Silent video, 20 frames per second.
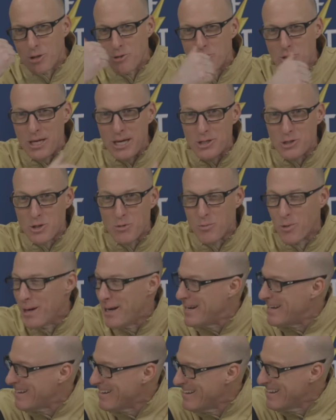I was teasing
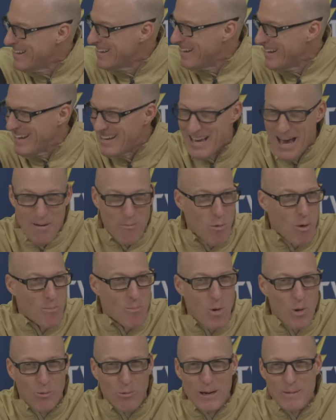Reek. He got one
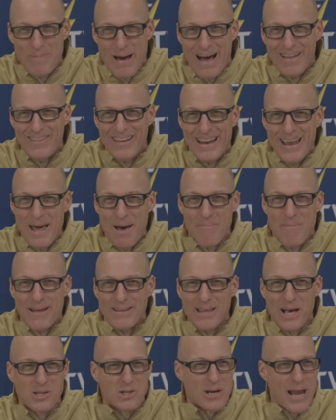more rebound than him.
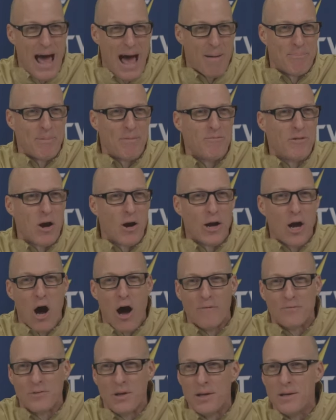That doesn't happen very
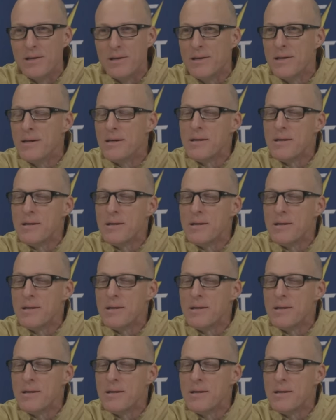often.